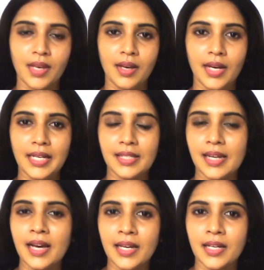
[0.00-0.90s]
It's
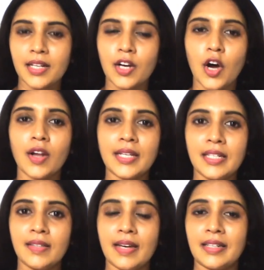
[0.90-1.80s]
like a
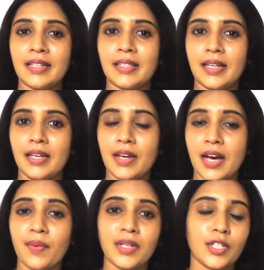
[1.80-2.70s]
quality that is
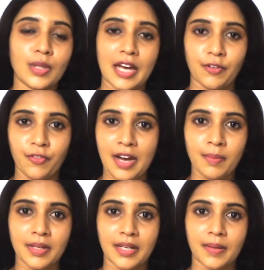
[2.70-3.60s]
inherent to that
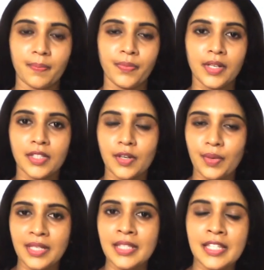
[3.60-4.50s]
family. So
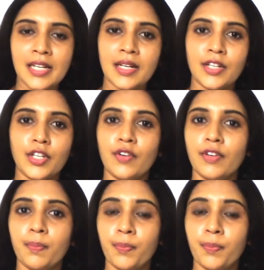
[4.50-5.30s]
instead, you would